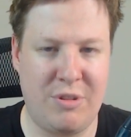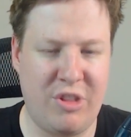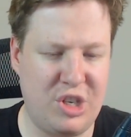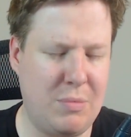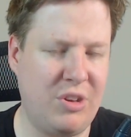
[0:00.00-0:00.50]
the
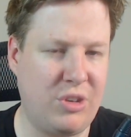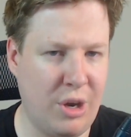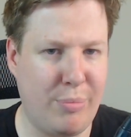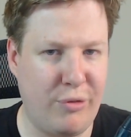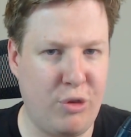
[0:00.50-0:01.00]
ships that
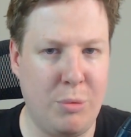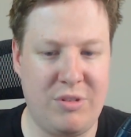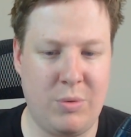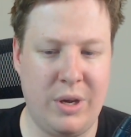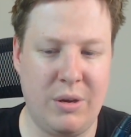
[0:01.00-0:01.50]
don't perform as
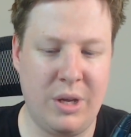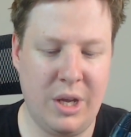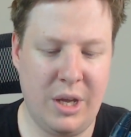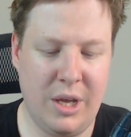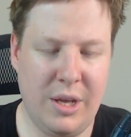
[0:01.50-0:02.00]
well.
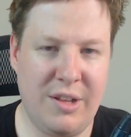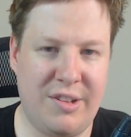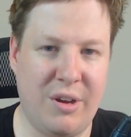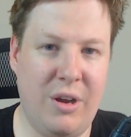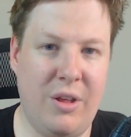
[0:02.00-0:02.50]

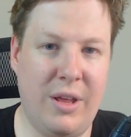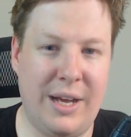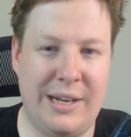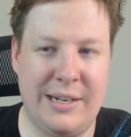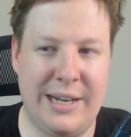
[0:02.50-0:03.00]
So
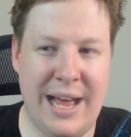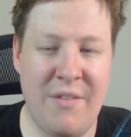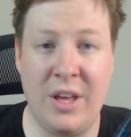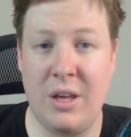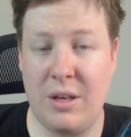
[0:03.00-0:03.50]

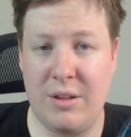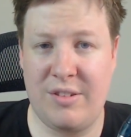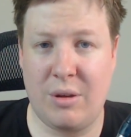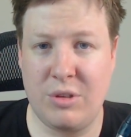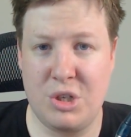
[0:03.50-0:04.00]
having
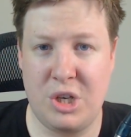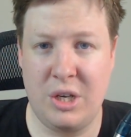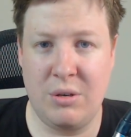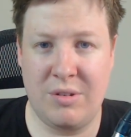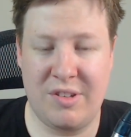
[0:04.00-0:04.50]
Zoltan
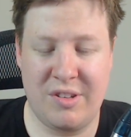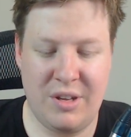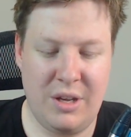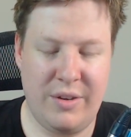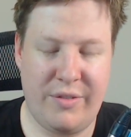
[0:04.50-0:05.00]
shields
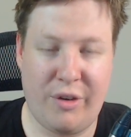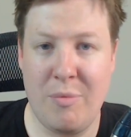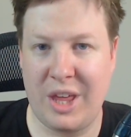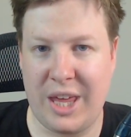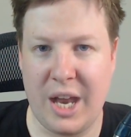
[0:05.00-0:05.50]
from
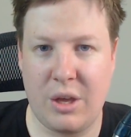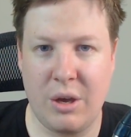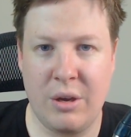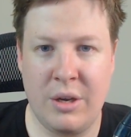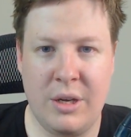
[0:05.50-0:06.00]
the
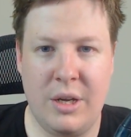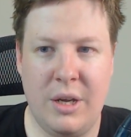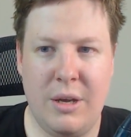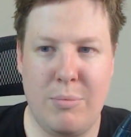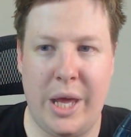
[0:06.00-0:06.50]
get-go
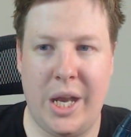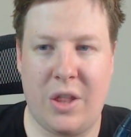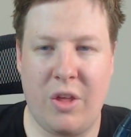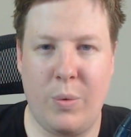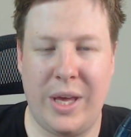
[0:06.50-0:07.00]
means
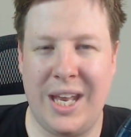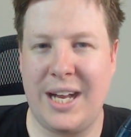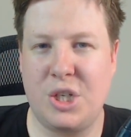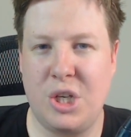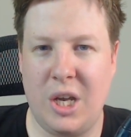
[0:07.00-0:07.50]
that we can
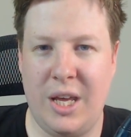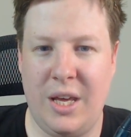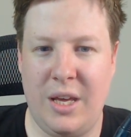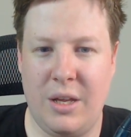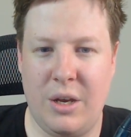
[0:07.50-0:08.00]

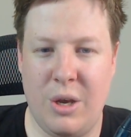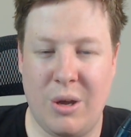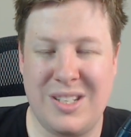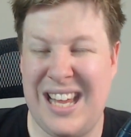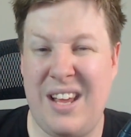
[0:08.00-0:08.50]
actually
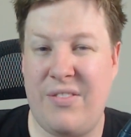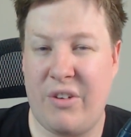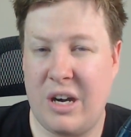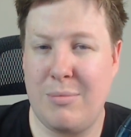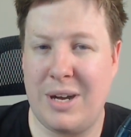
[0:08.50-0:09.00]
not take
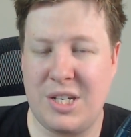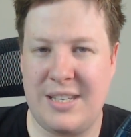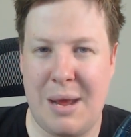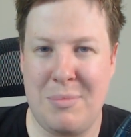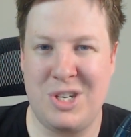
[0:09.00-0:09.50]
very much
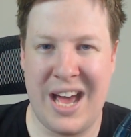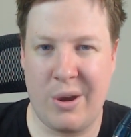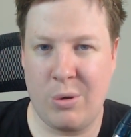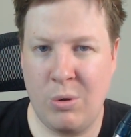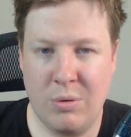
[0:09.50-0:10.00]
damage at
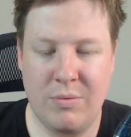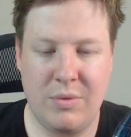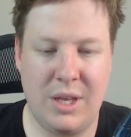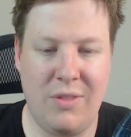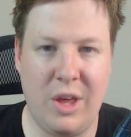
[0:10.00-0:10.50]
all
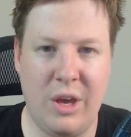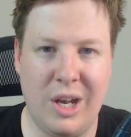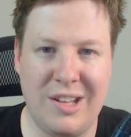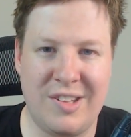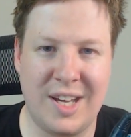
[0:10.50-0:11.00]
in the
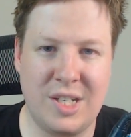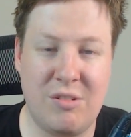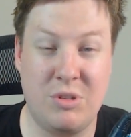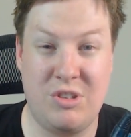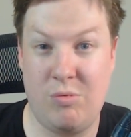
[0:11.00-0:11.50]
early sectors,
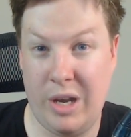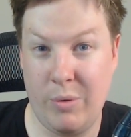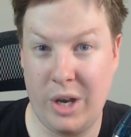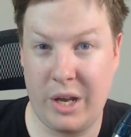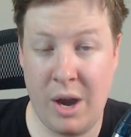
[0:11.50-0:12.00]
which is really,
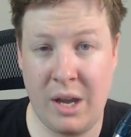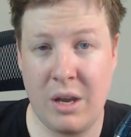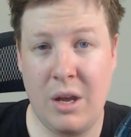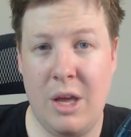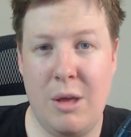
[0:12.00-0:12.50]
really great,
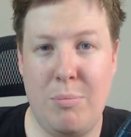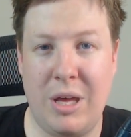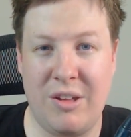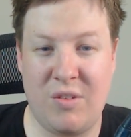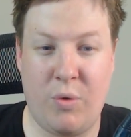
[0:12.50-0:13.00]

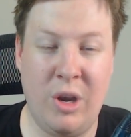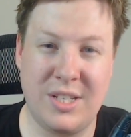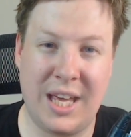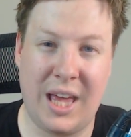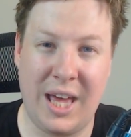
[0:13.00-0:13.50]
because if we're not
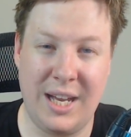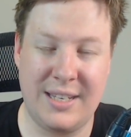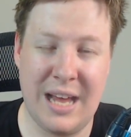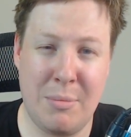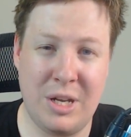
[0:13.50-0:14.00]
taking any
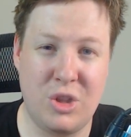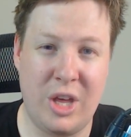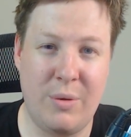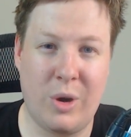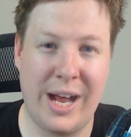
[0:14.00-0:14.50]
damage,
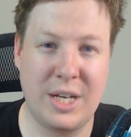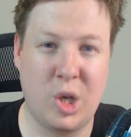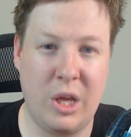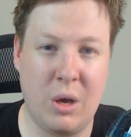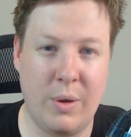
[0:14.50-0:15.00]
then we're
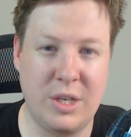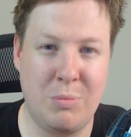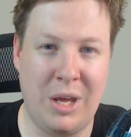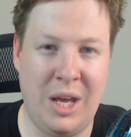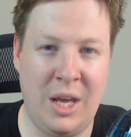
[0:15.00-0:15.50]
actually going to
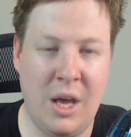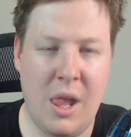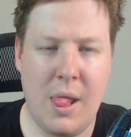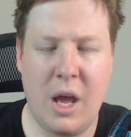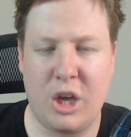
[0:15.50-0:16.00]
be
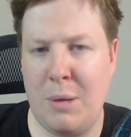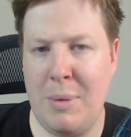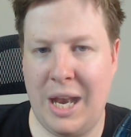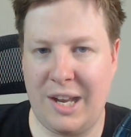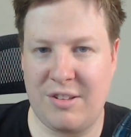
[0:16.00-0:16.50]

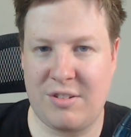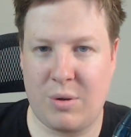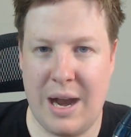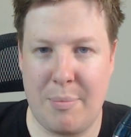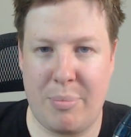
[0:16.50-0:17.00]
accumulating
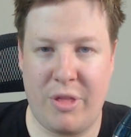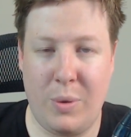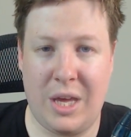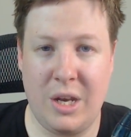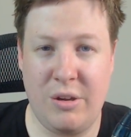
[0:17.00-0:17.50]
scrap that we
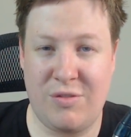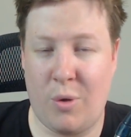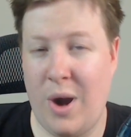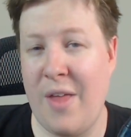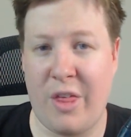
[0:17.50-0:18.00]
can use
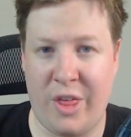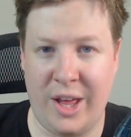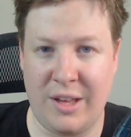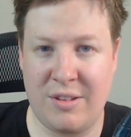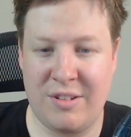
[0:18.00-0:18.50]
for other
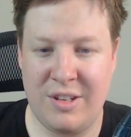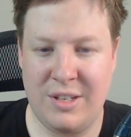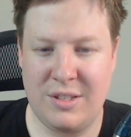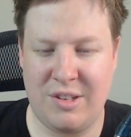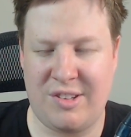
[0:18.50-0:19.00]
things
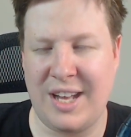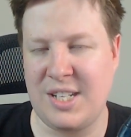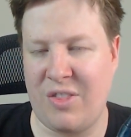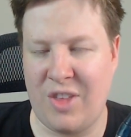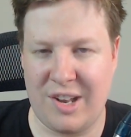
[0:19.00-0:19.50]
to start to
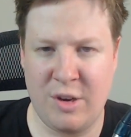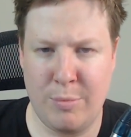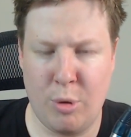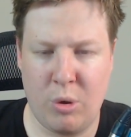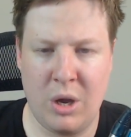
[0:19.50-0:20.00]
get that
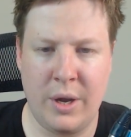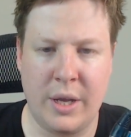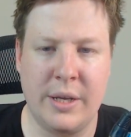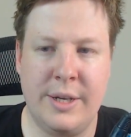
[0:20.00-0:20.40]
snowball going.